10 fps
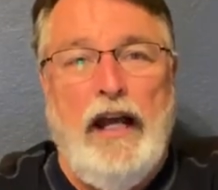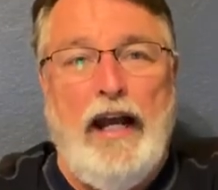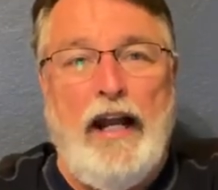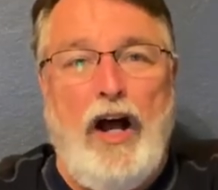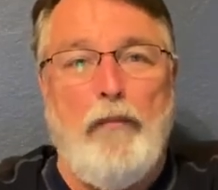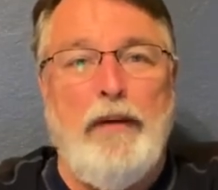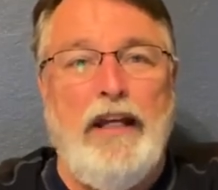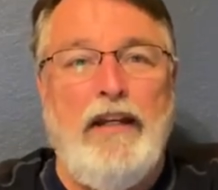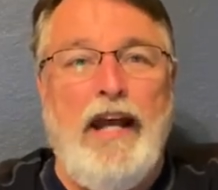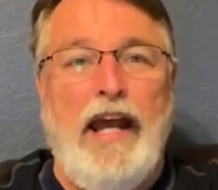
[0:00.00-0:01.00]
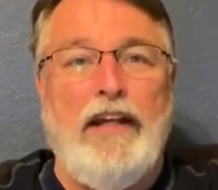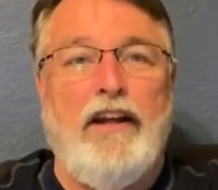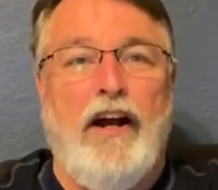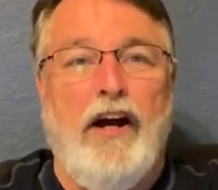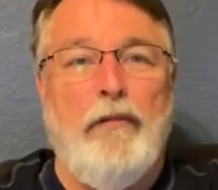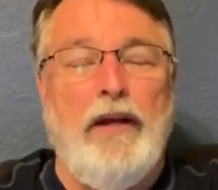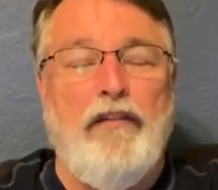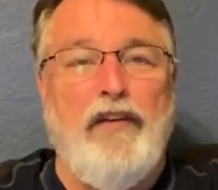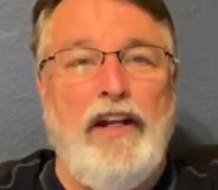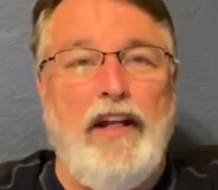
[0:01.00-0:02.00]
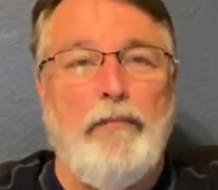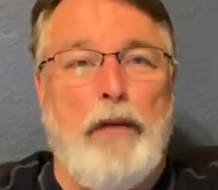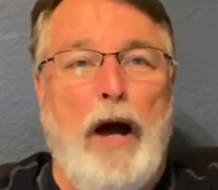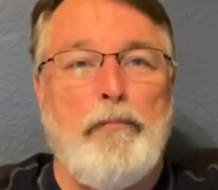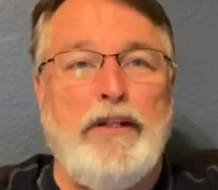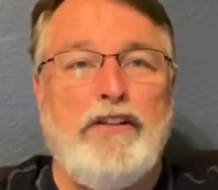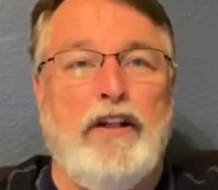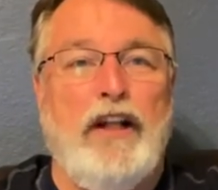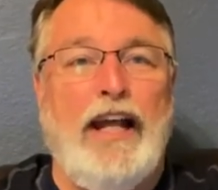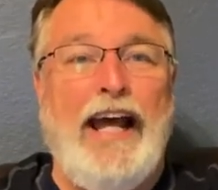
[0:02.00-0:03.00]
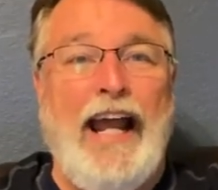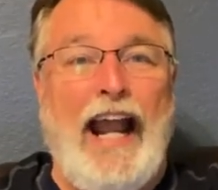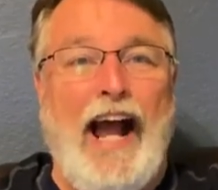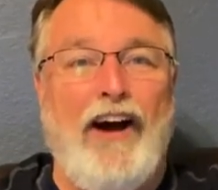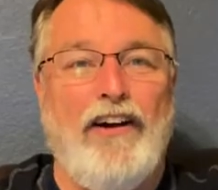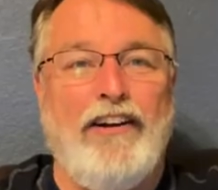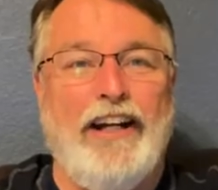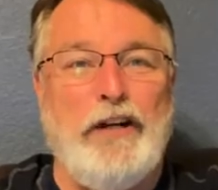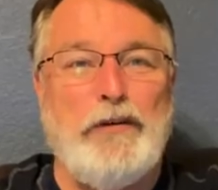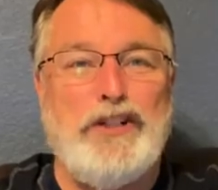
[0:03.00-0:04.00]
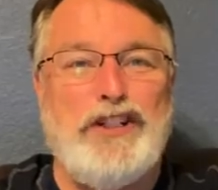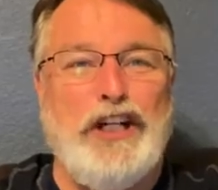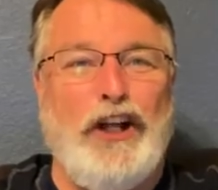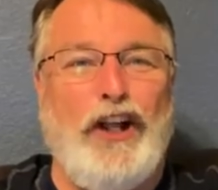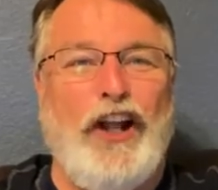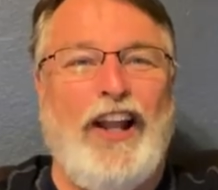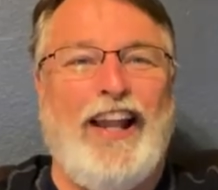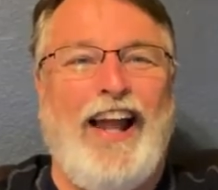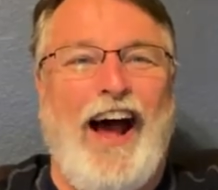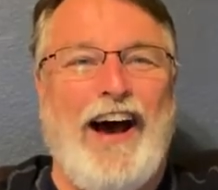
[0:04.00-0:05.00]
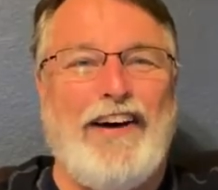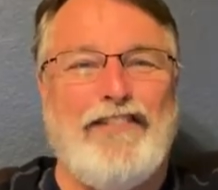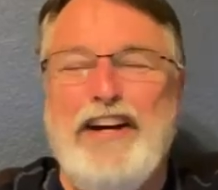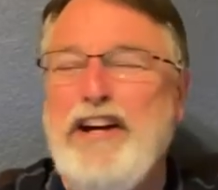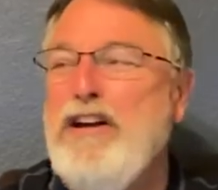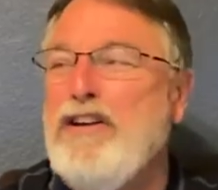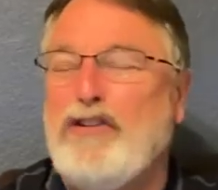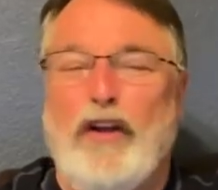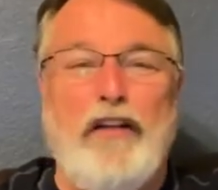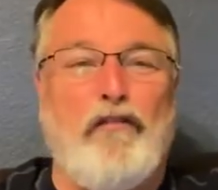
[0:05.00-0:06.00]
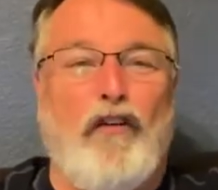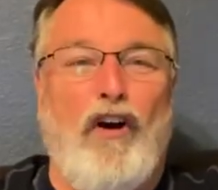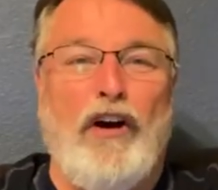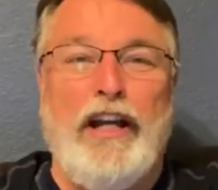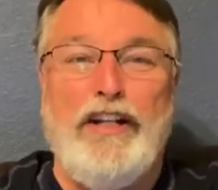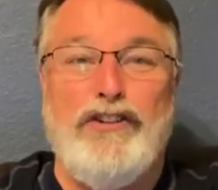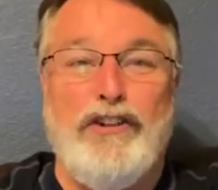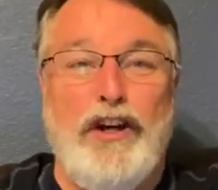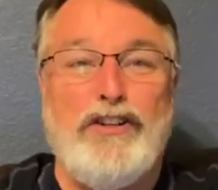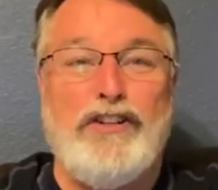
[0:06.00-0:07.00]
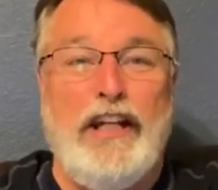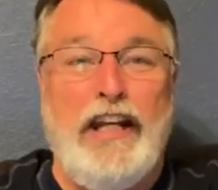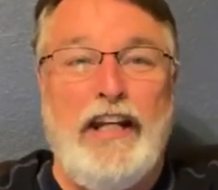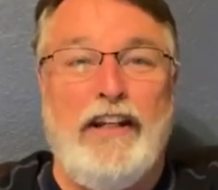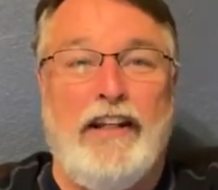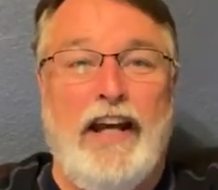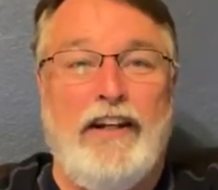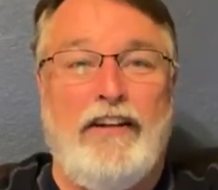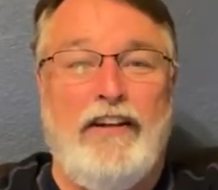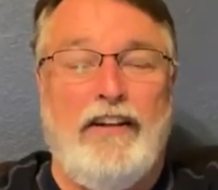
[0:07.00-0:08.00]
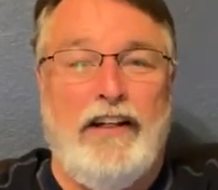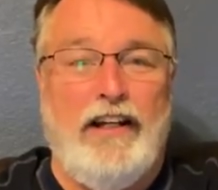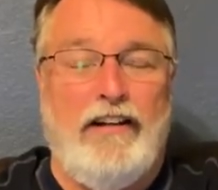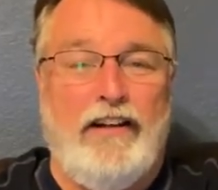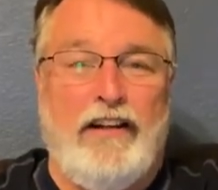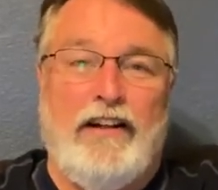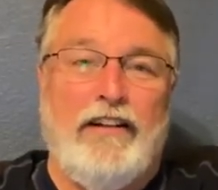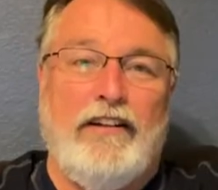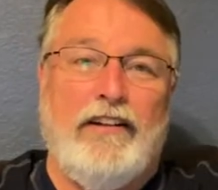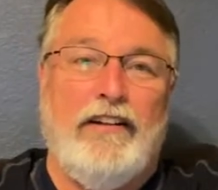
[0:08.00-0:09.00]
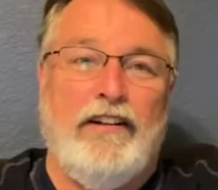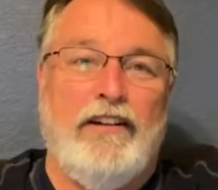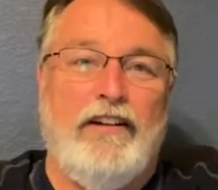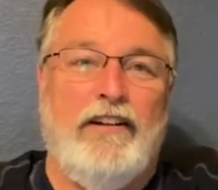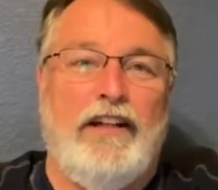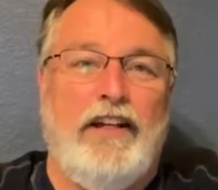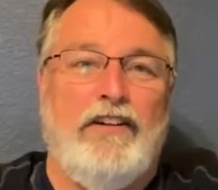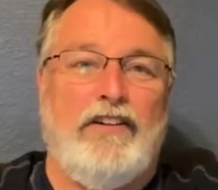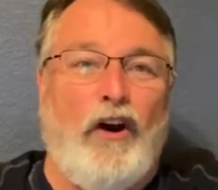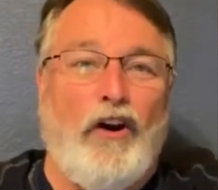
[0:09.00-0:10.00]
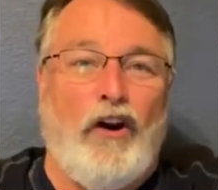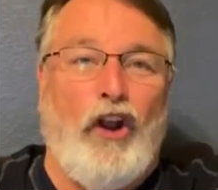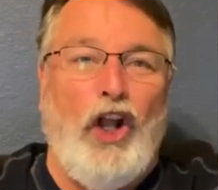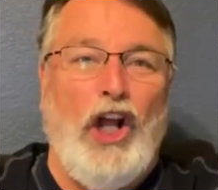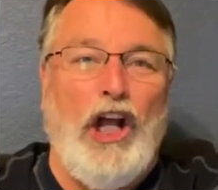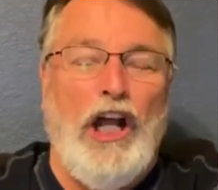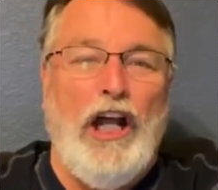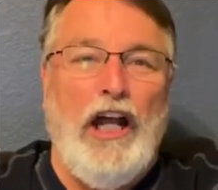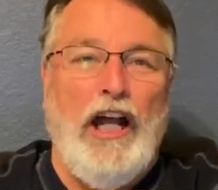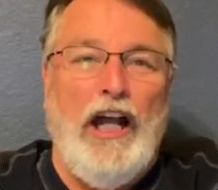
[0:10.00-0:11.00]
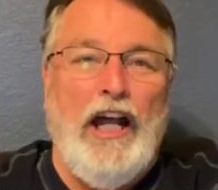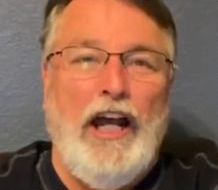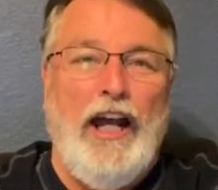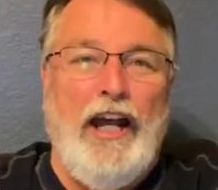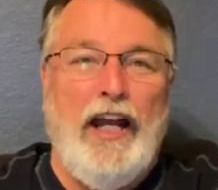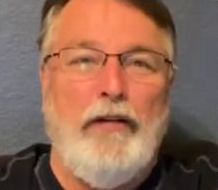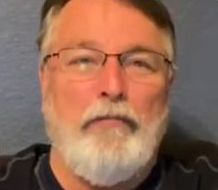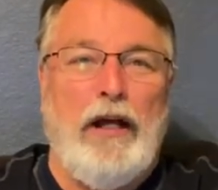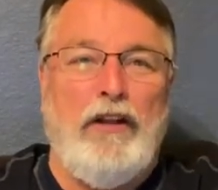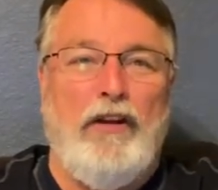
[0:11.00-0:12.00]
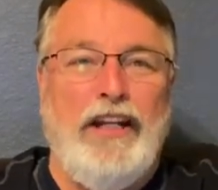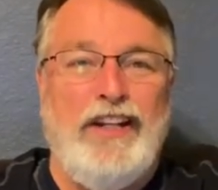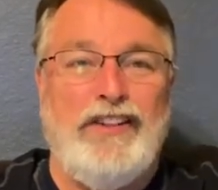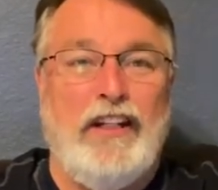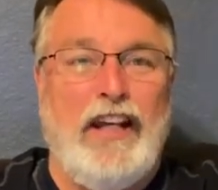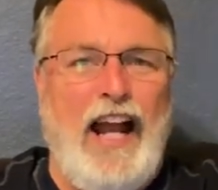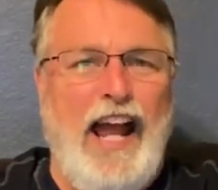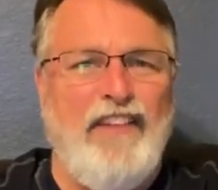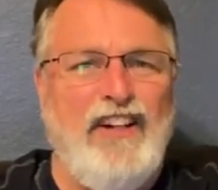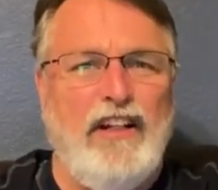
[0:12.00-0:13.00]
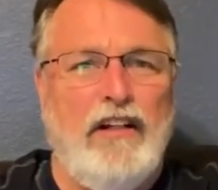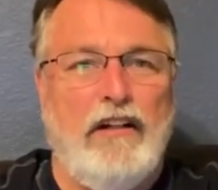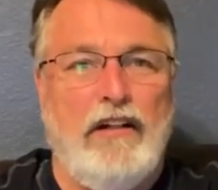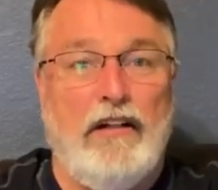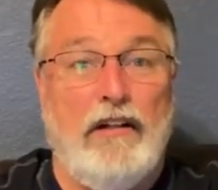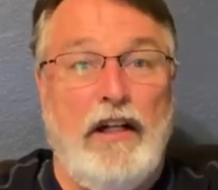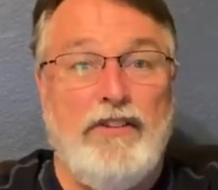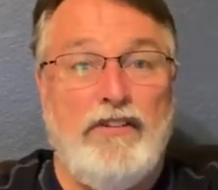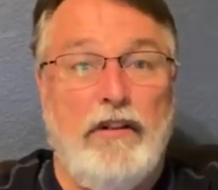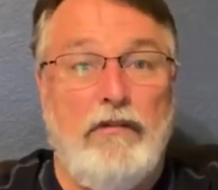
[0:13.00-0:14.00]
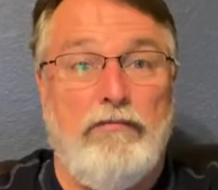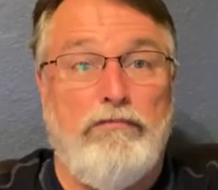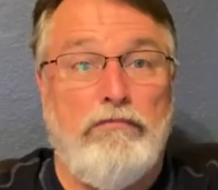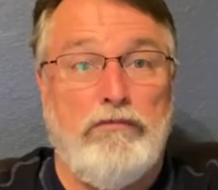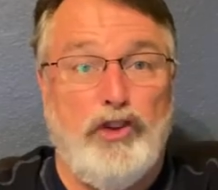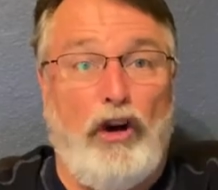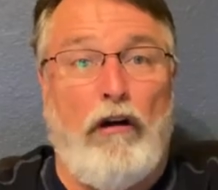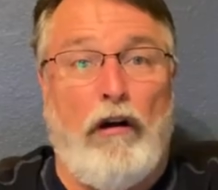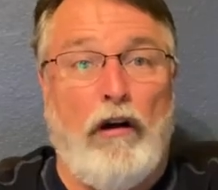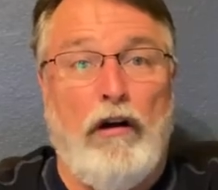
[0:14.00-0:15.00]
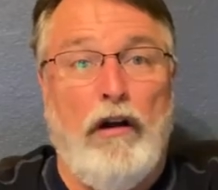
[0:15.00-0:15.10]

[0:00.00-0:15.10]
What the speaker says: And I'll be dadgum if it didn't pop its little head out and it was still alive. So that frog had just eaten that that turtle, and my little niece said, "Can I have it?" And I said, "Sure."